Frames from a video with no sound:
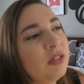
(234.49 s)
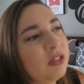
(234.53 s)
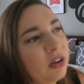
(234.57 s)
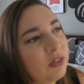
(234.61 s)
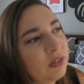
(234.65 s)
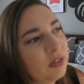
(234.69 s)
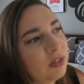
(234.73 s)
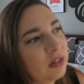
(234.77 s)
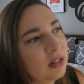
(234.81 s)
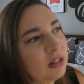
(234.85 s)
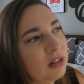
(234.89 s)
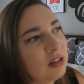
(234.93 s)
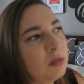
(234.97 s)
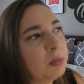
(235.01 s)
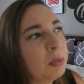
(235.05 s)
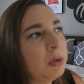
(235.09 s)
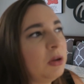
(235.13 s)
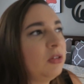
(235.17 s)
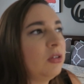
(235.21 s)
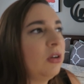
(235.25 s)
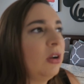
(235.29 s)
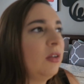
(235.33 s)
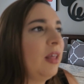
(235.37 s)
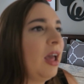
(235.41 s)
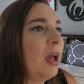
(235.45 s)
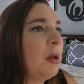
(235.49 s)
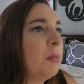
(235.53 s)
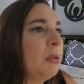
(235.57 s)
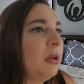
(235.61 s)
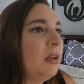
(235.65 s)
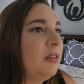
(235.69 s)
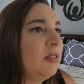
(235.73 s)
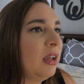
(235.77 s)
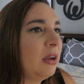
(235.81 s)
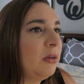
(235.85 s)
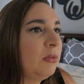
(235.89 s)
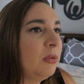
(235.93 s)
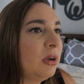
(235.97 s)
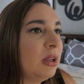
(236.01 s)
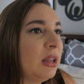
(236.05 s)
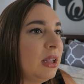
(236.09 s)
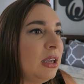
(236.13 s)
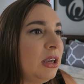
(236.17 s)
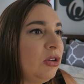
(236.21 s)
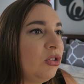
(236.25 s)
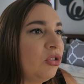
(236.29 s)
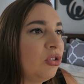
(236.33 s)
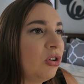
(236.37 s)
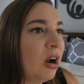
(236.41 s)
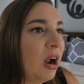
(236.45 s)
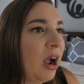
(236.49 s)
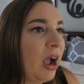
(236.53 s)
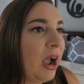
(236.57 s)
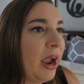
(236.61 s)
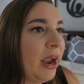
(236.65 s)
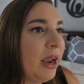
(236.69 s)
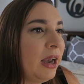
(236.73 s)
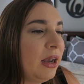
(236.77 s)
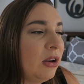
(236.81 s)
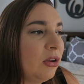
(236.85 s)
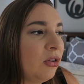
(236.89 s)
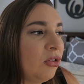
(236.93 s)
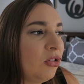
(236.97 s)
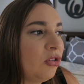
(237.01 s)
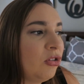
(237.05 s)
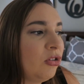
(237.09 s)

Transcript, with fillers: service at this place or that place I really tried